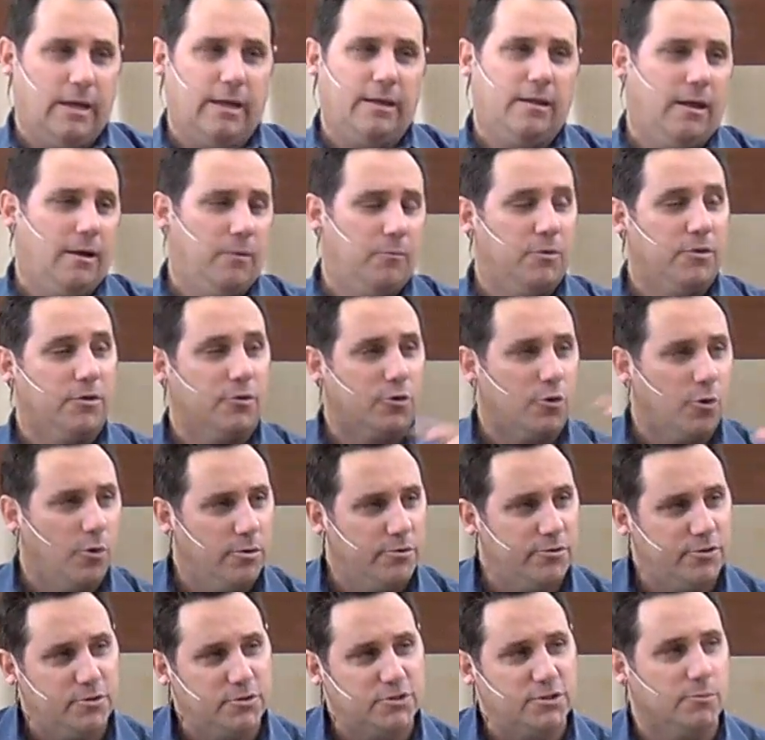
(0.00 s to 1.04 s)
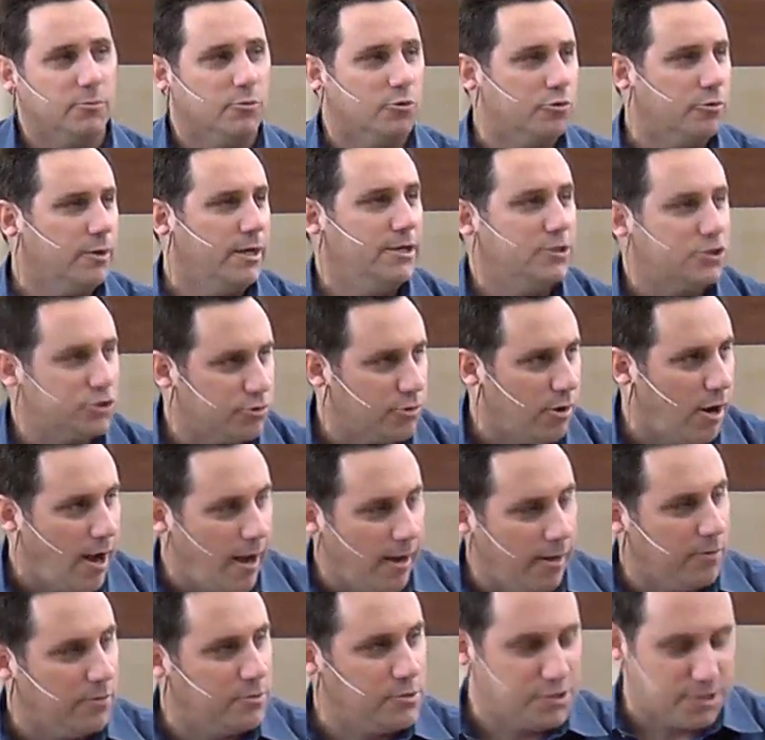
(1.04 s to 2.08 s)
and, and when they're going through some great
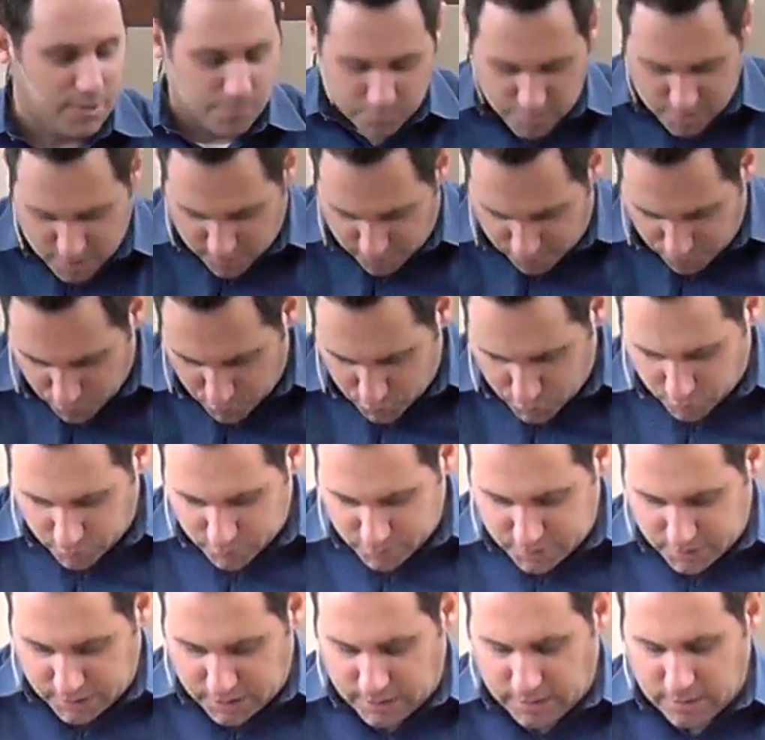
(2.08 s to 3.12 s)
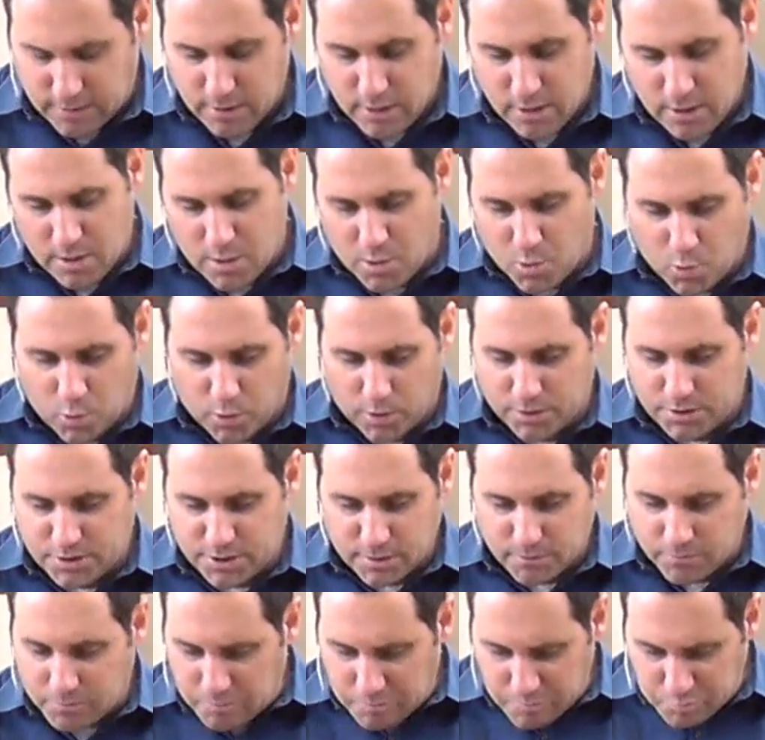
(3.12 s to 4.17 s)
trial or some difficulty or
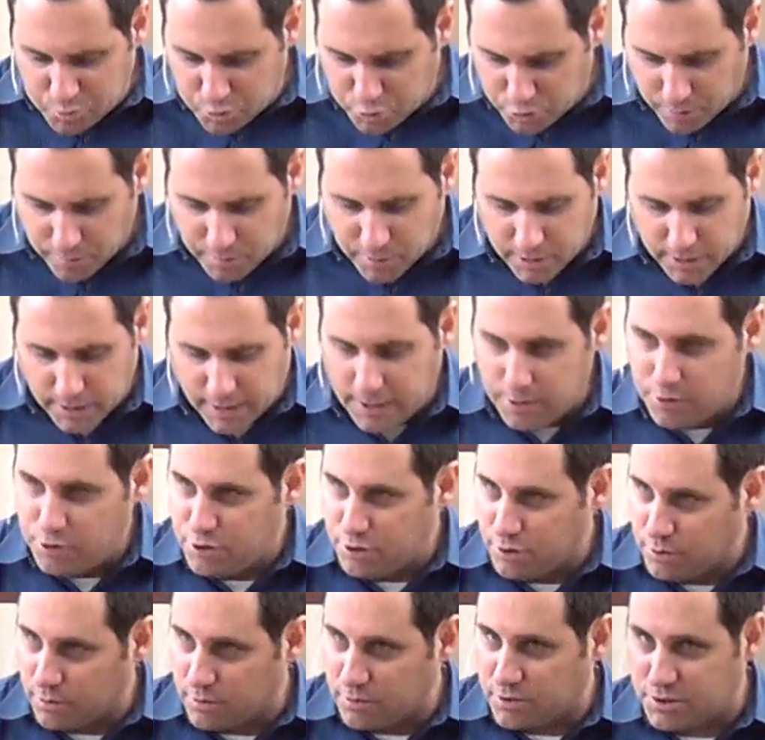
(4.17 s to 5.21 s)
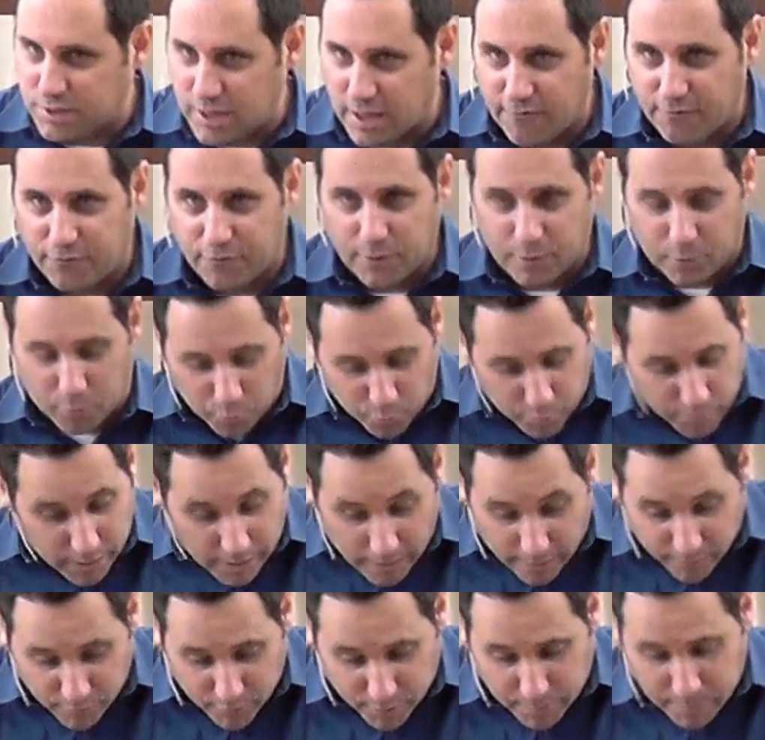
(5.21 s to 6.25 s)
some tribulation or suffering or
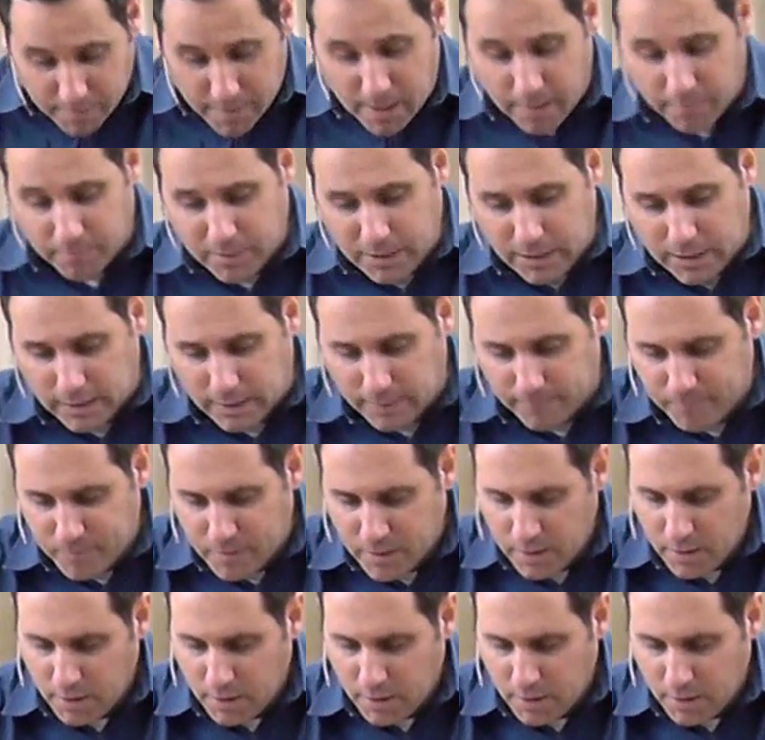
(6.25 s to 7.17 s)
whatever it may be,